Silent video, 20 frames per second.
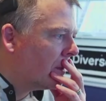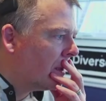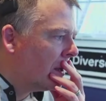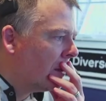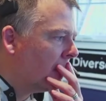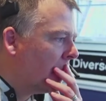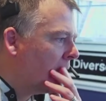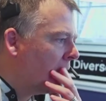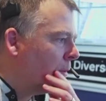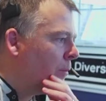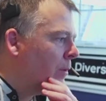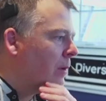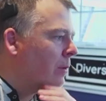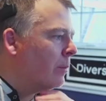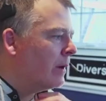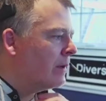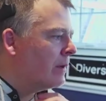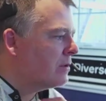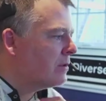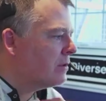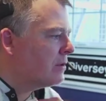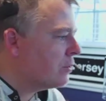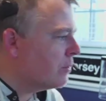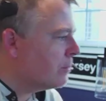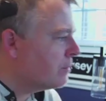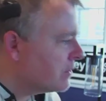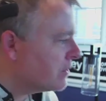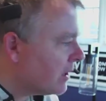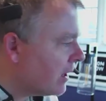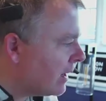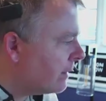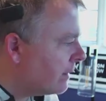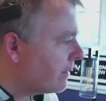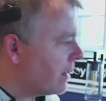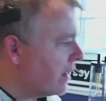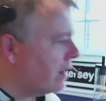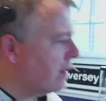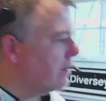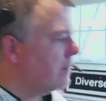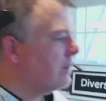I don't want to waste this group's time
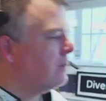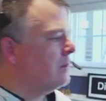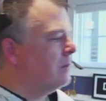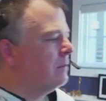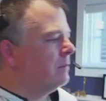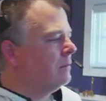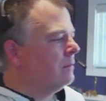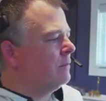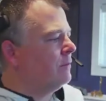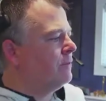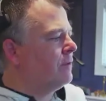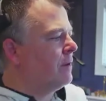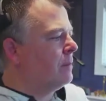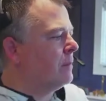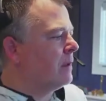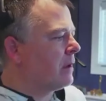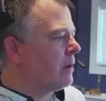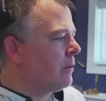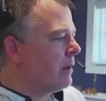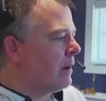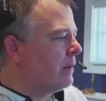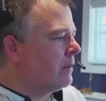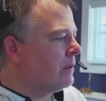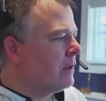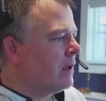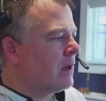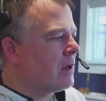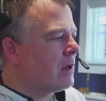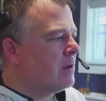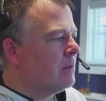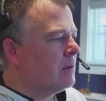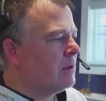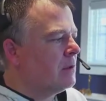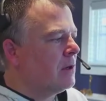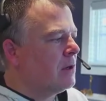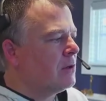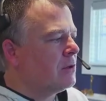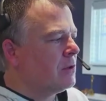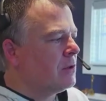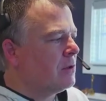kind of fumbling around the
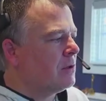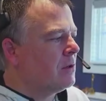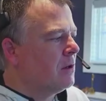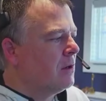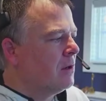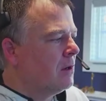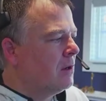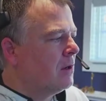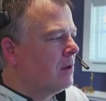documentation.